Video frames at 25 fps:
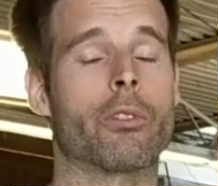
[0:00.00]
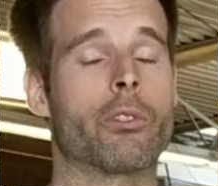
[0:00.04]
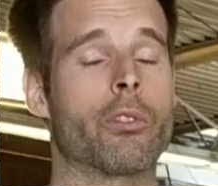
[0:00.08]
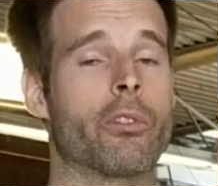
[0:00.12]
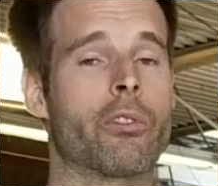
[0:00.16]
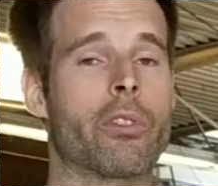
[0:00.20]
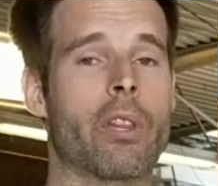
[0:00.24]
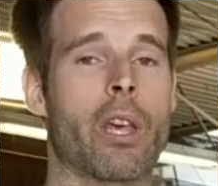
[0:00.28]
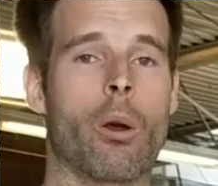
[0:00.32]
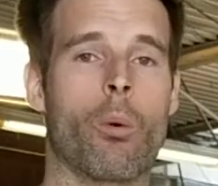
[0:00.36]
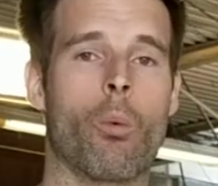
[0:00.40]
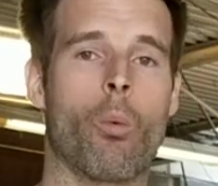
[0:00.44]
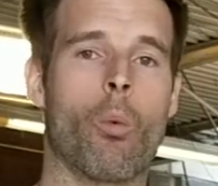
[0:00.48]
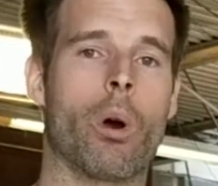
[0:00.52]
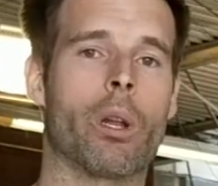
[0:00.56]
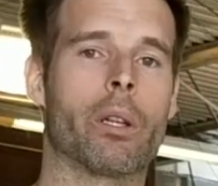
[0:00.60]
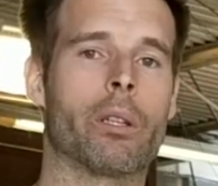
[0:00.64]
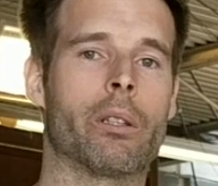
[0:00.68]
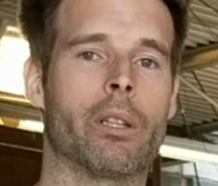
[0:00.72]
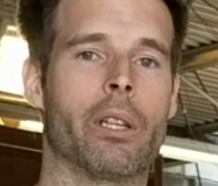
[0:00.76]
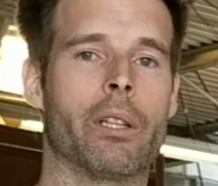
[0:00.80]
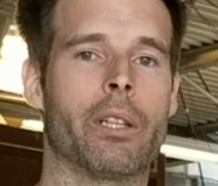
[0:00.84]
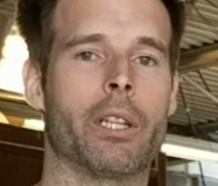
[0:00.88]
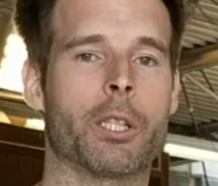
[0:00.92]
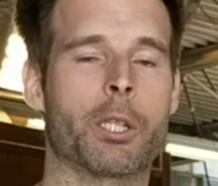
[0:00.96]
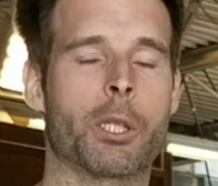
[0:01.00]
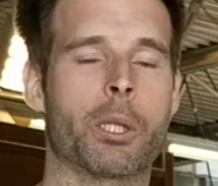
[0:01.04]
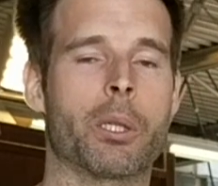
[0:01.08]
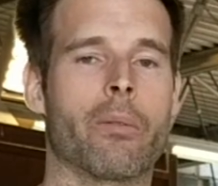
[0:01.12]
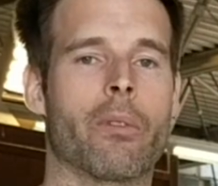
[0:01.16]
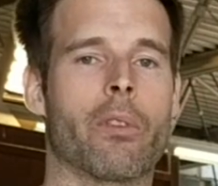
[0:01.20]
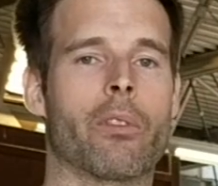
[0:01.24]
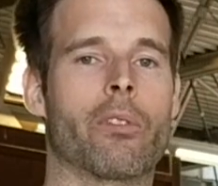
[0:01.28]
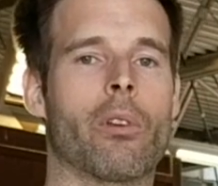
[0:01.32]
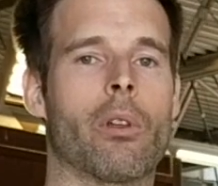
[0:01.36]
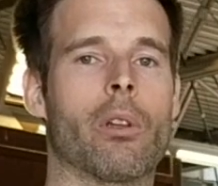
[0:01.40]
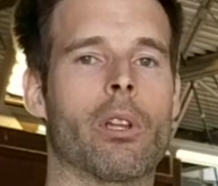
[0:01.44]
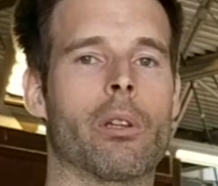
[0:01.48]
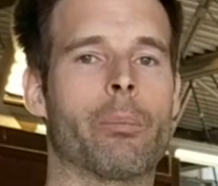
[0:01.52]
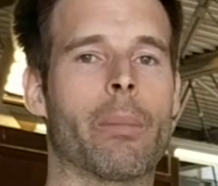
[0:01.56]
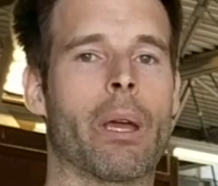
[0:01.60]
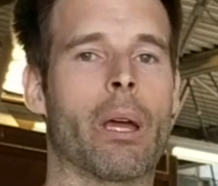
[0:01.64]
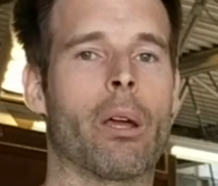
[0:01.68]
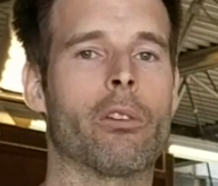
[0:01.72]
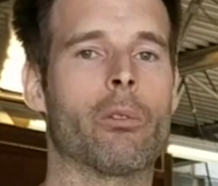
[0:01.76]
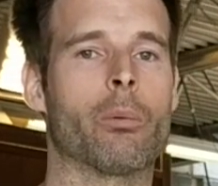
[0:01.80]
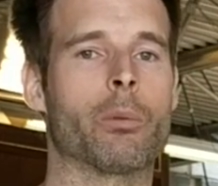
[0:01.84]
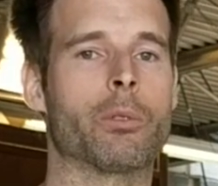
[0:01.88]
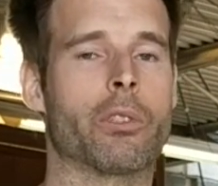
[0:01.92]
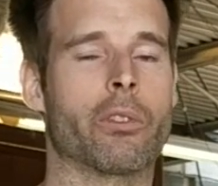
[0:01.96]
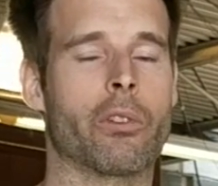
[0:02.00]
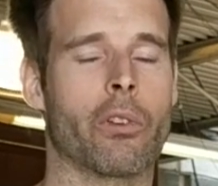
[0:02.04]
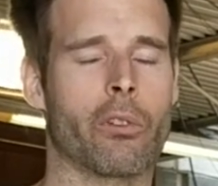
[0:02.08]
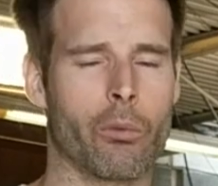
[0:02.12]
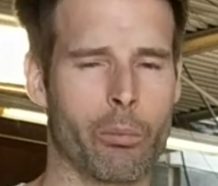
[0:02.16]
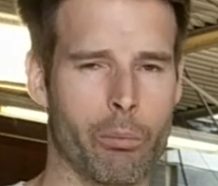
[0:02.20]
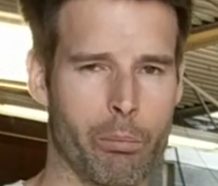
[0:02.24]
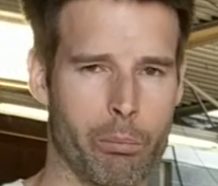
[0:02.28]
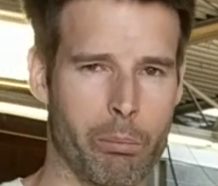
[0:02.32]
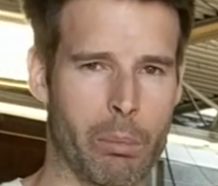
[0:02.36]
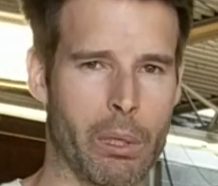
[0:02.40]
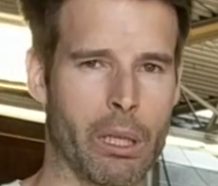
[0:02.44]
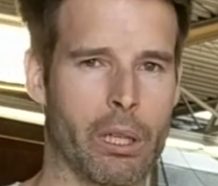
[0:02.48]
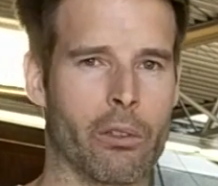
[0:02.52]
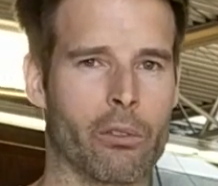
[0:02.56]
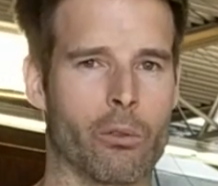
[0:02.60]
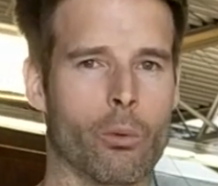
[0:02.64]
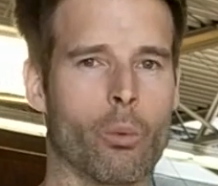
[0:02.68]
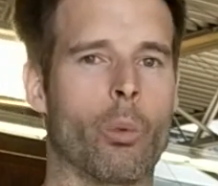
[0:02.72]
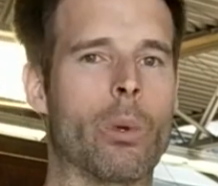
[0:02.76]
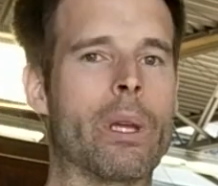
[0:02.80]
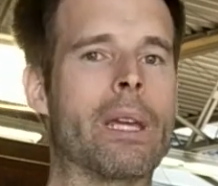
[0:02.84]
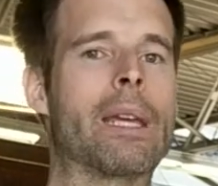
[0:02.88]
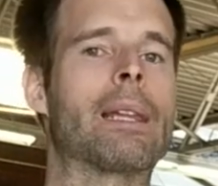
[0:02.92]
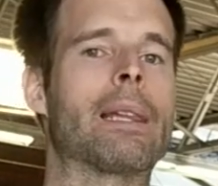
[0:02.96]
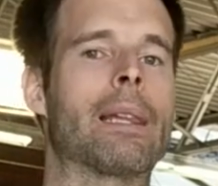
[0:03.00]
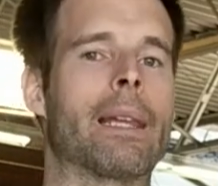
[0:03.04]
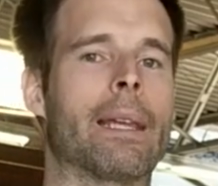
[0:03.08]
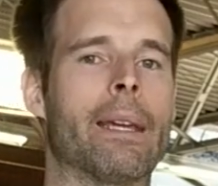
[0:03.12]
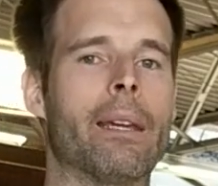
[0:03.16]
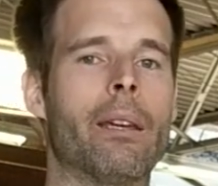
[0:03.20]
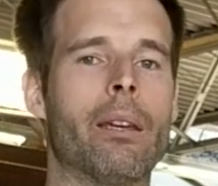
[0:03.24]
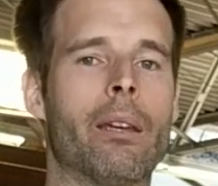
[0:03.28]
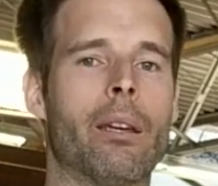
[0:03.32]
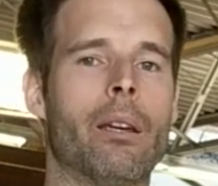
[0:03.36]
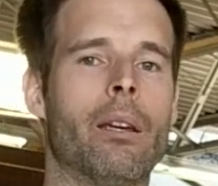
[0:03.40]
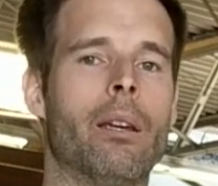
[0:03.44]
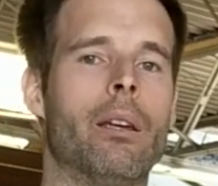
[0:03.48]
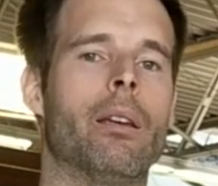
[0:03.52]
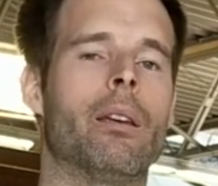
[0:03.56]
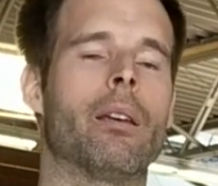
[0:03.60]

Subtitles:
just that one addition of the solid mounts, which is its biggest weak link,